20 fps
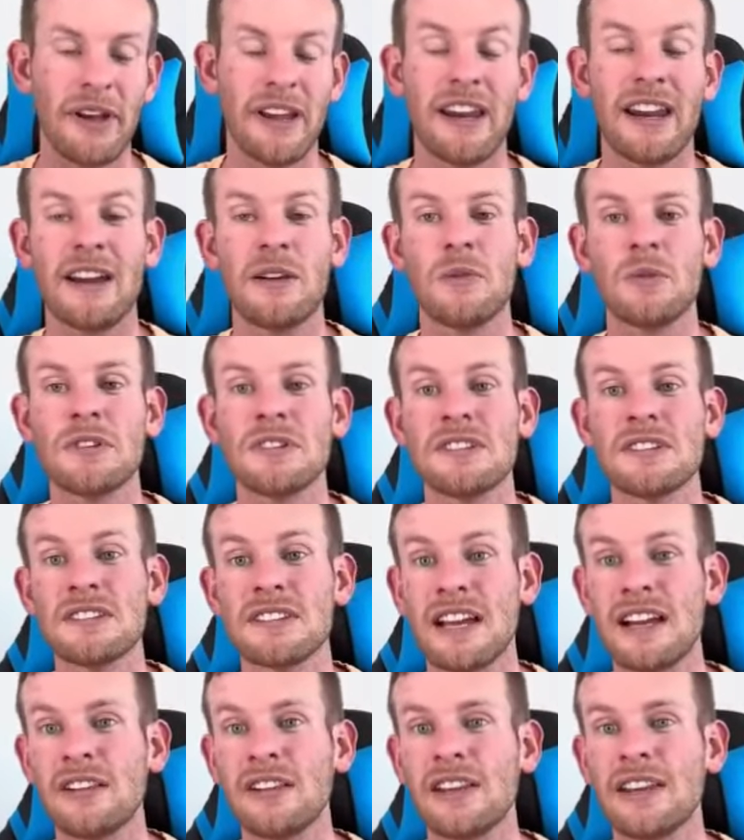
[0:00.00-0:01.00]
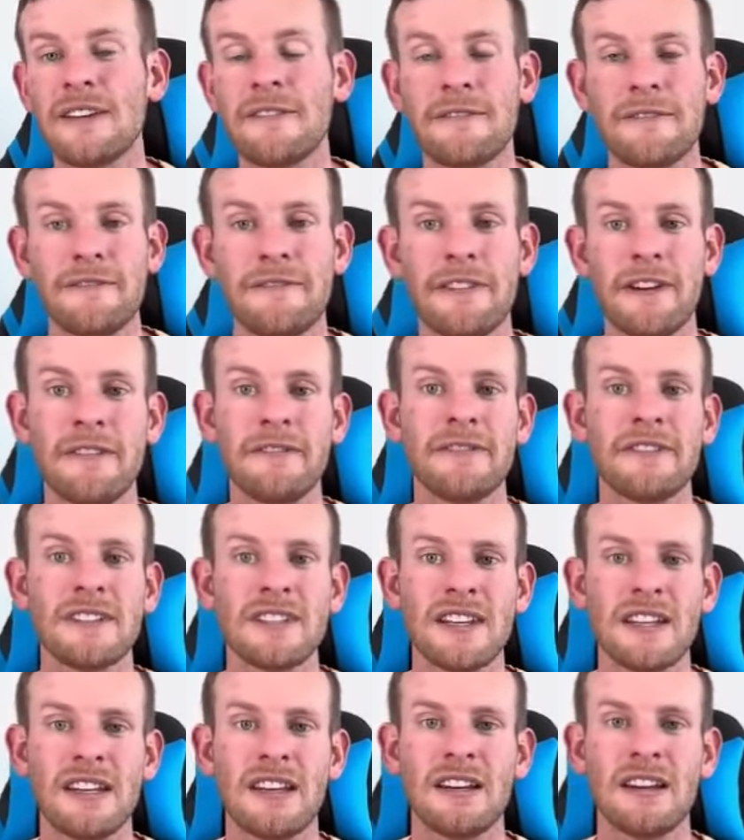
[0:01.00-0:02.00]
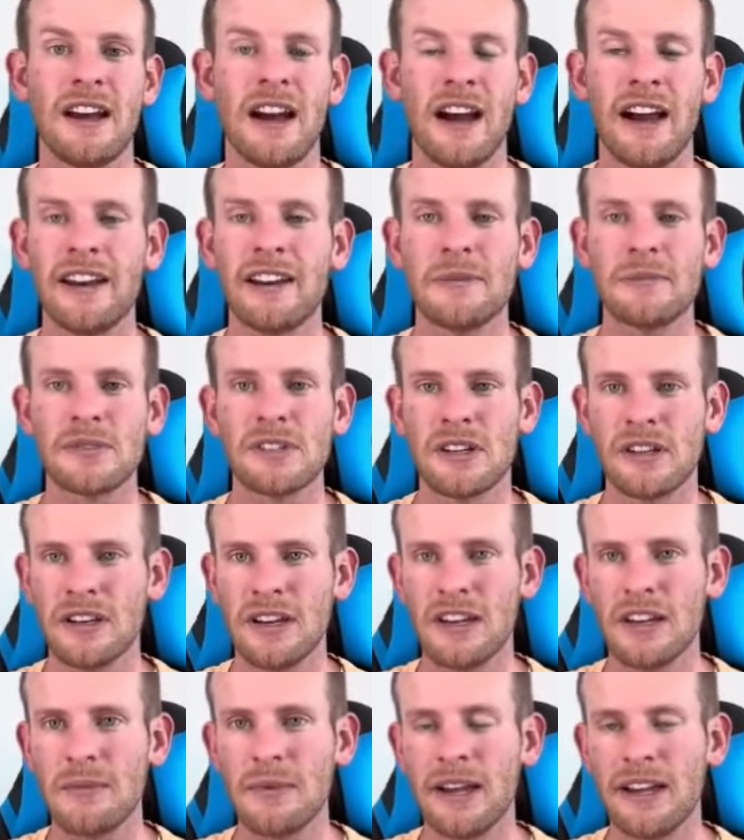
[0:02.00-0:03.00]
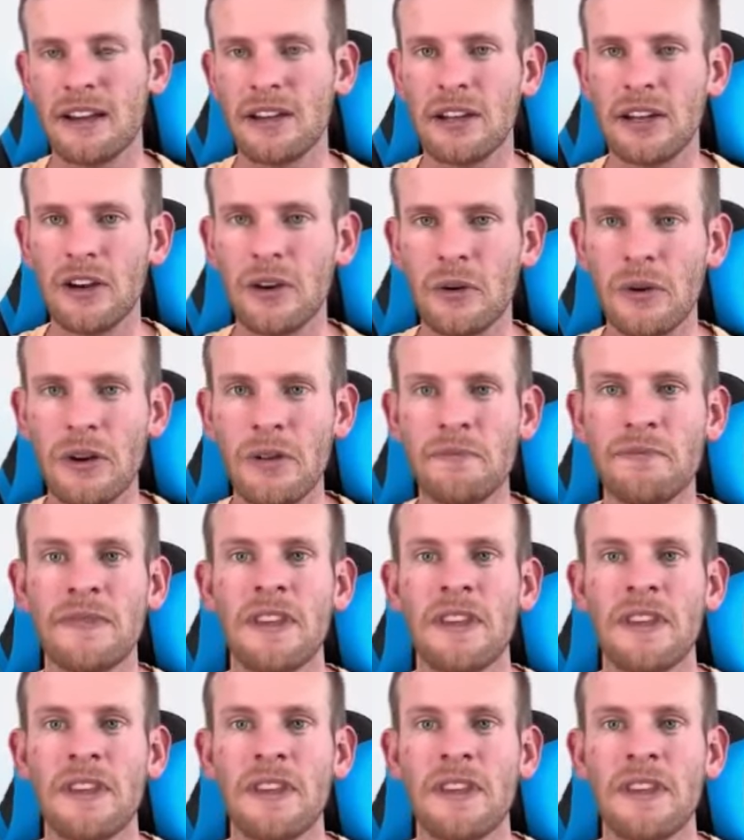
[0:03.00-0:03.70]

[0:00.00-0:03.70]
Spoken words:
and I was selling 15 items on eBay alone,